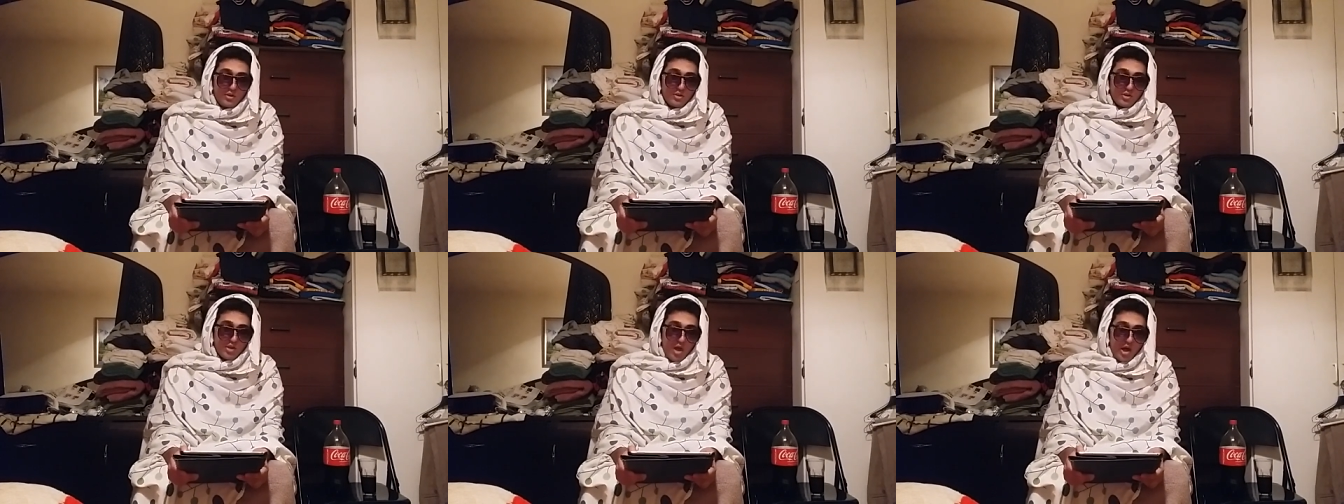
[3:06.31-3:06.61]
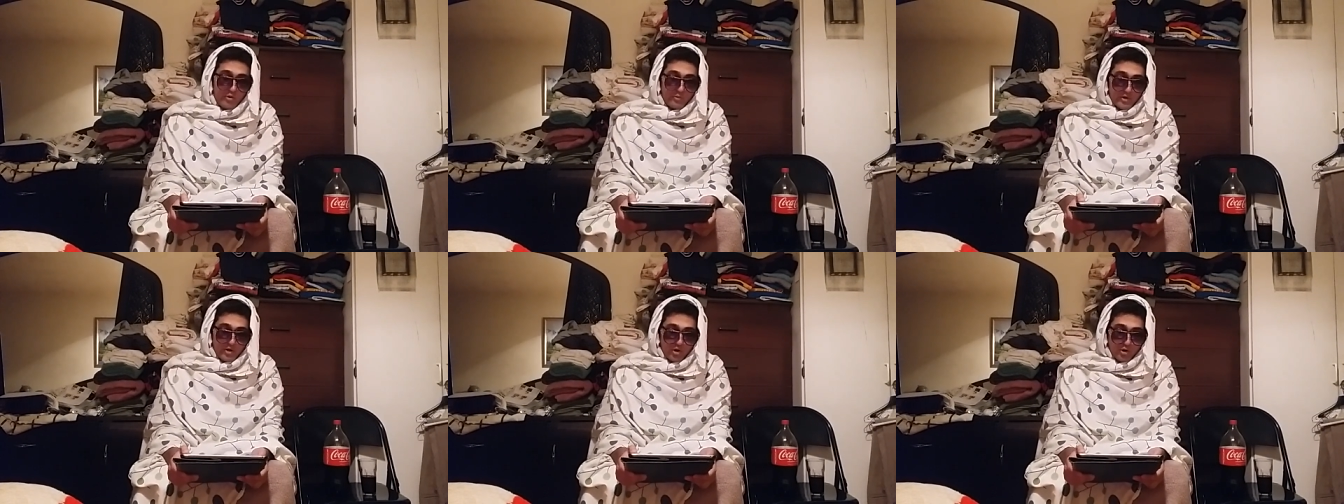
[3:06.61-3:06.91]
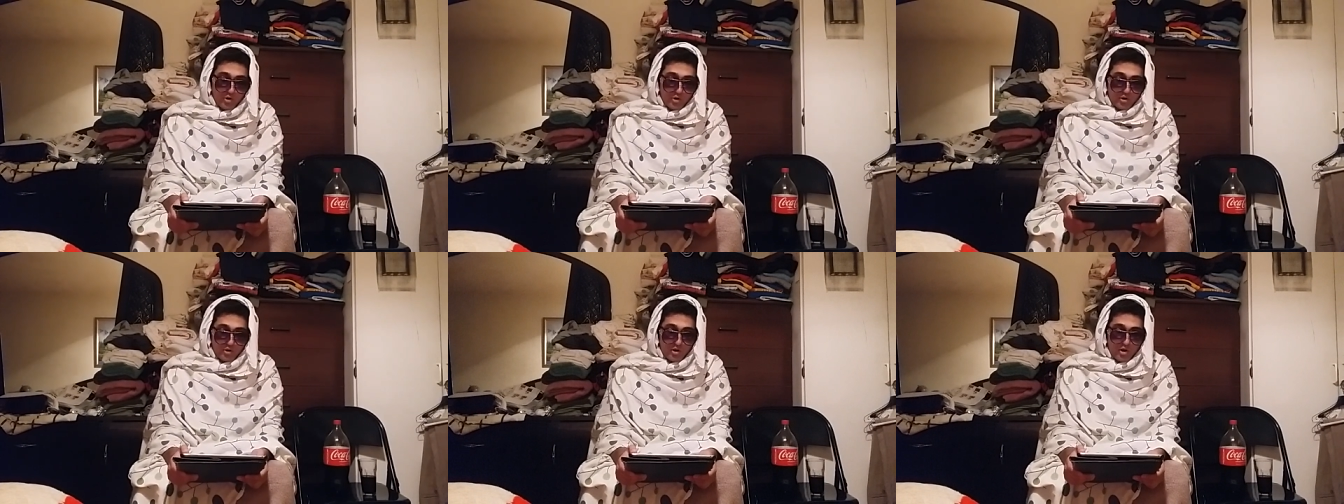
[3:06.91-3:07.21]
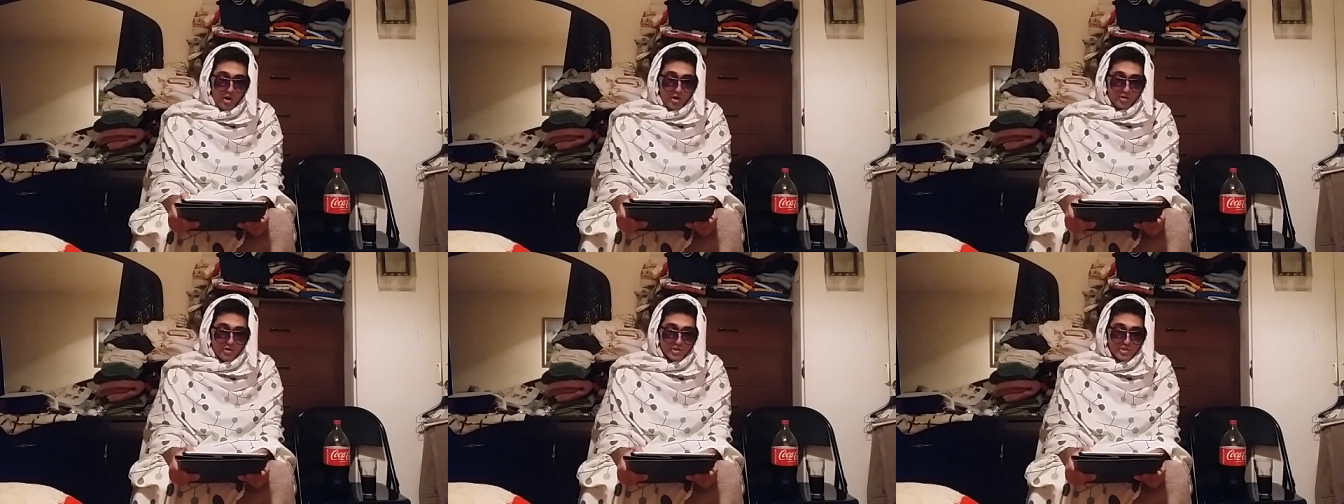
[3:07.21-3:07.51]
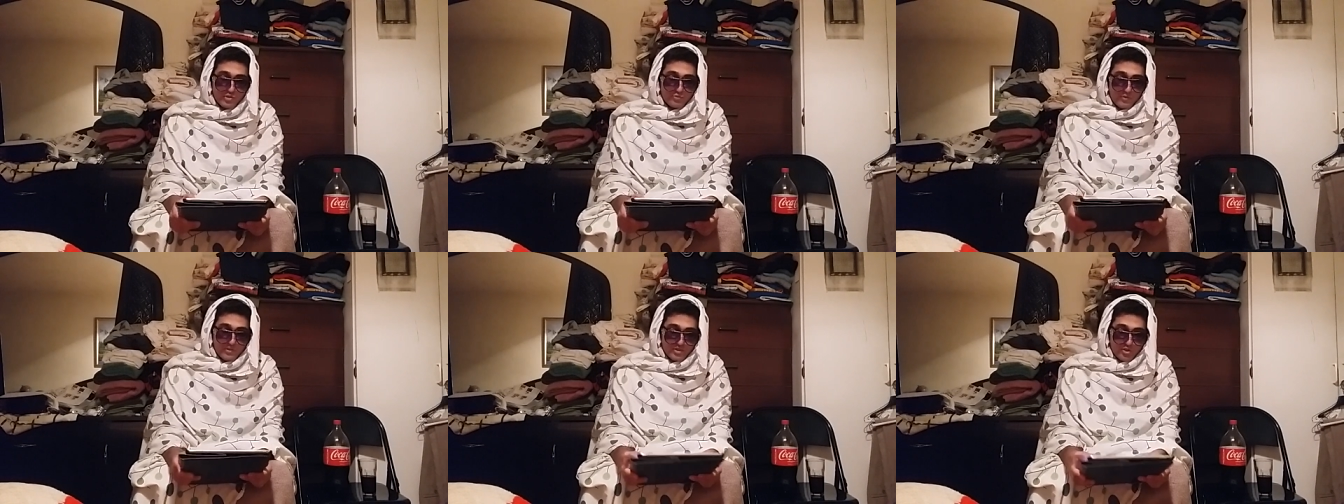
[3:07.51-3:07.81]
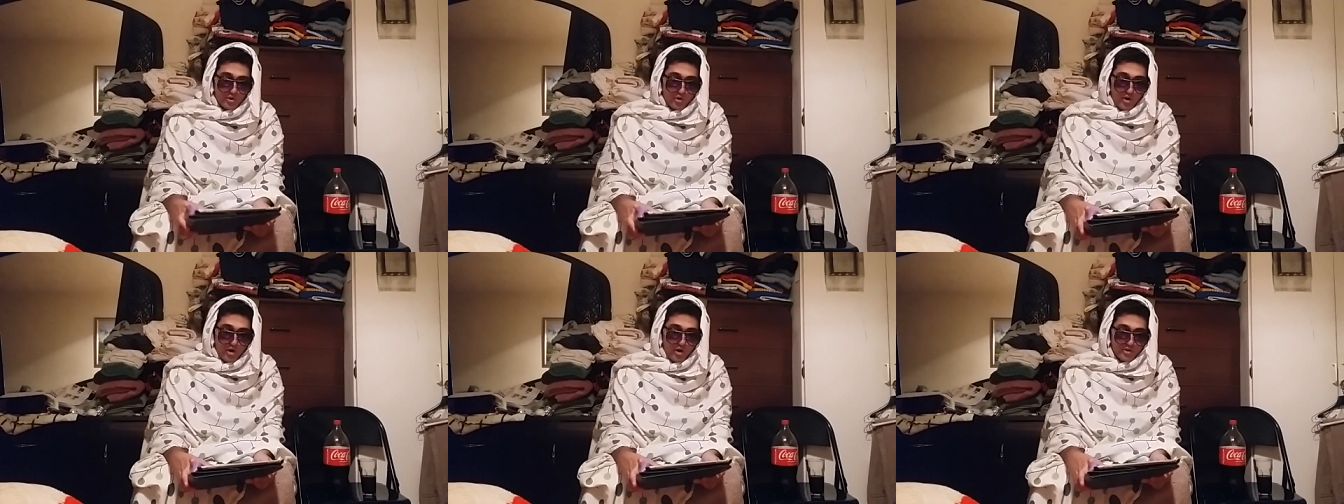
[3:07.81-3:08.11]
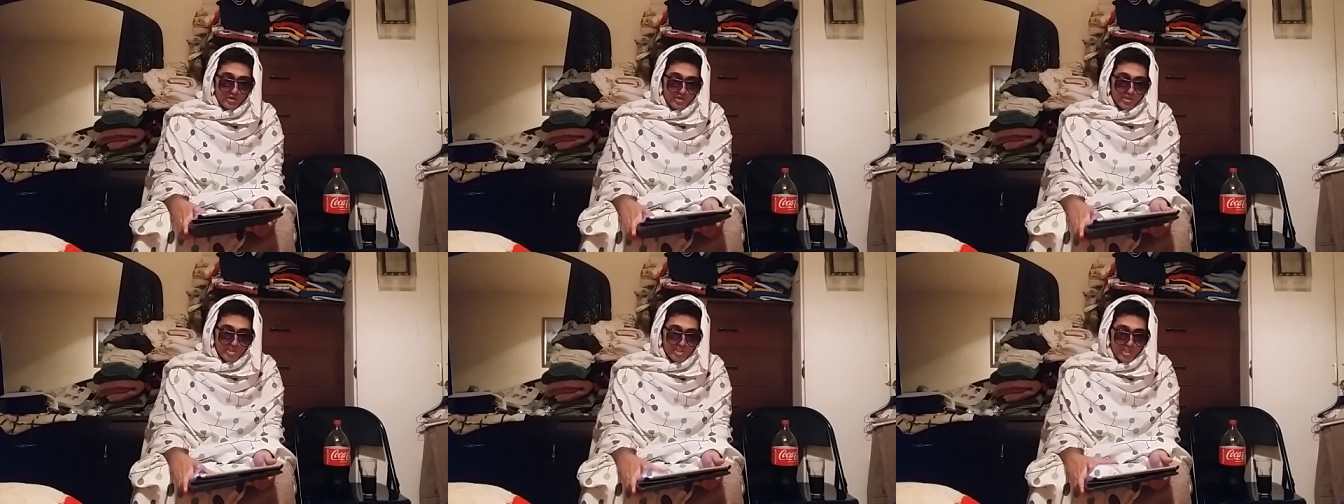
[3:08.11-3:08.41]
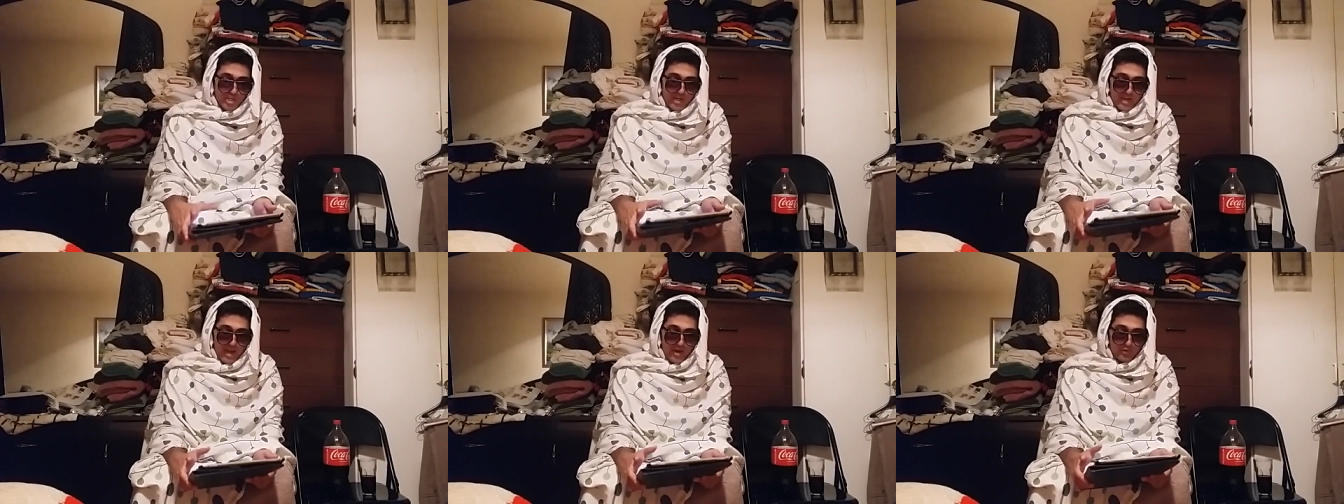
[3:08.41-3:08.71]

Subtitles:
Along with her other, what's her other chick?